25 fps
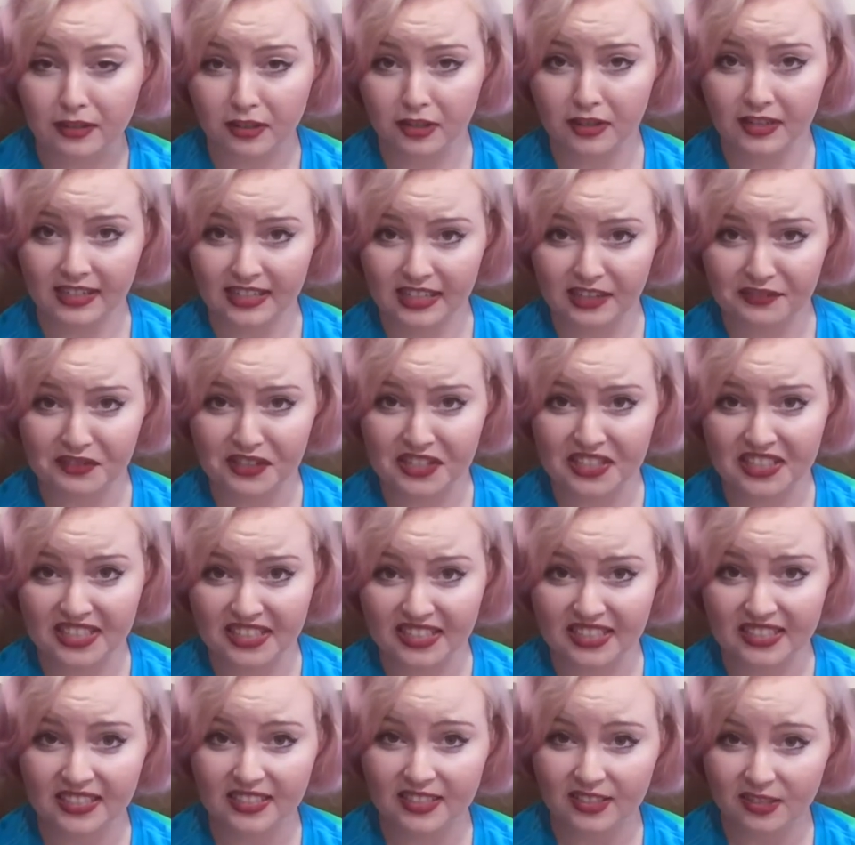learning
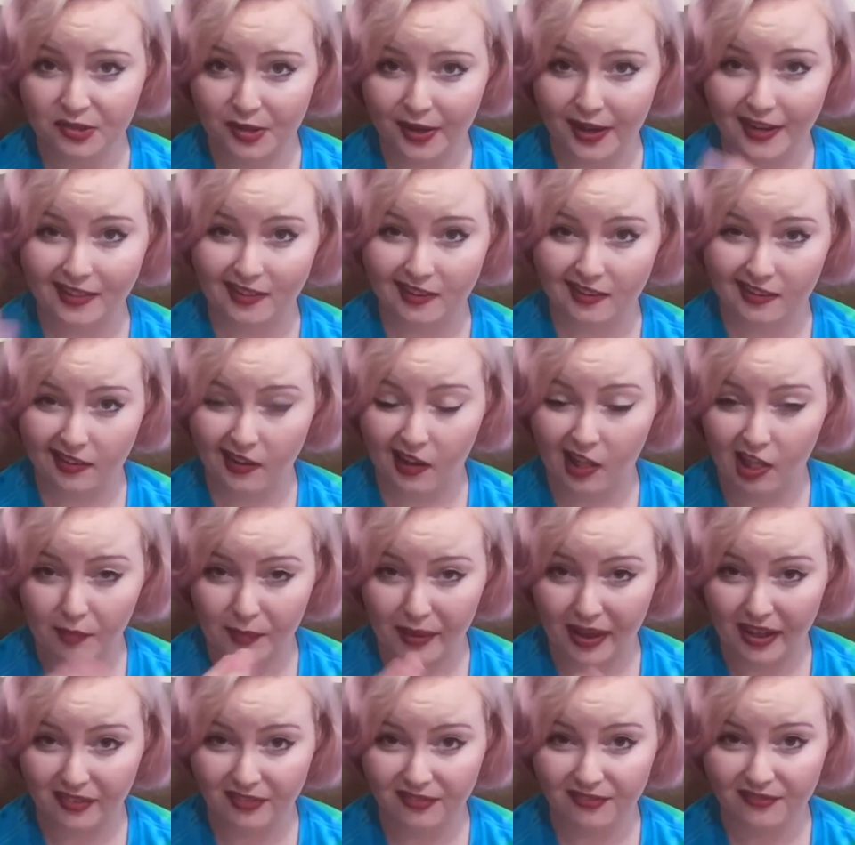differences, try learning all
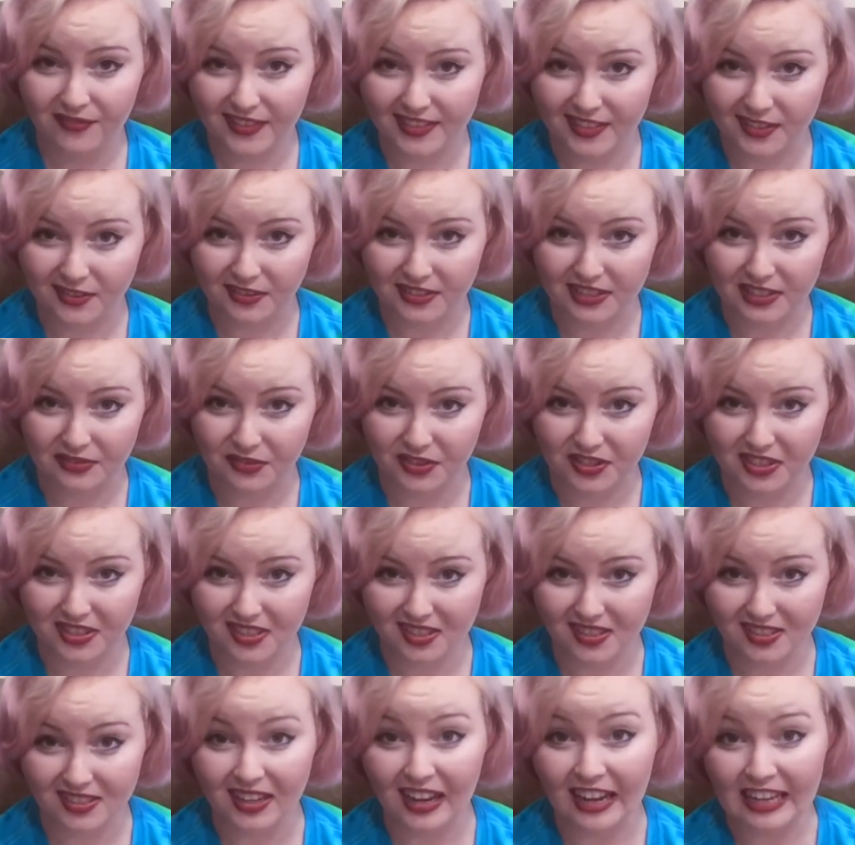about physical
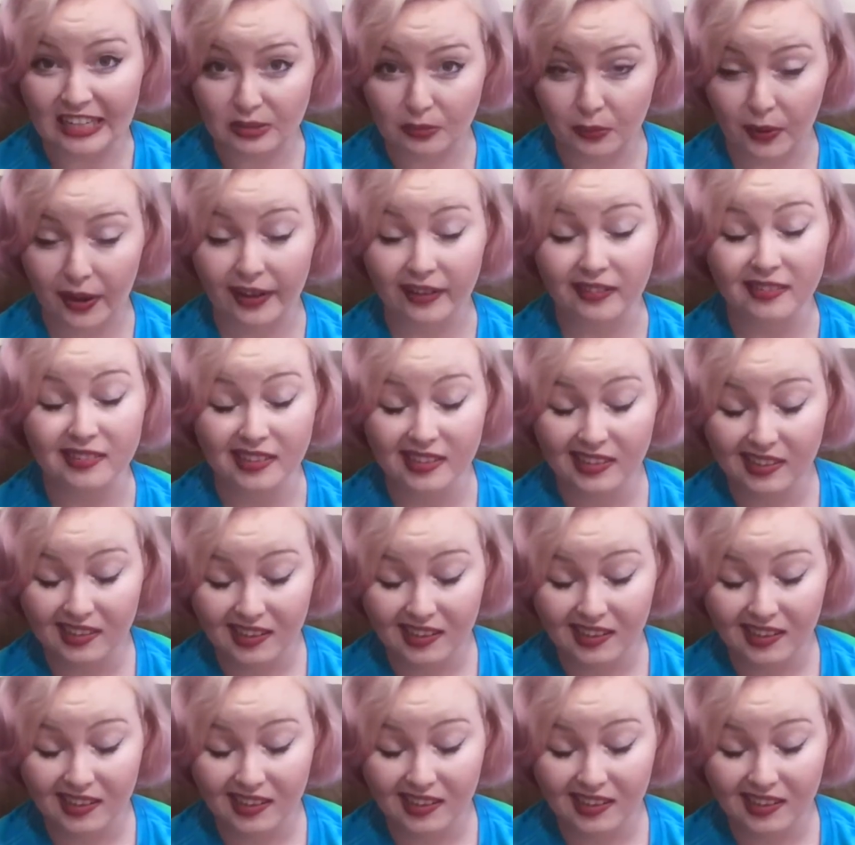differences as well.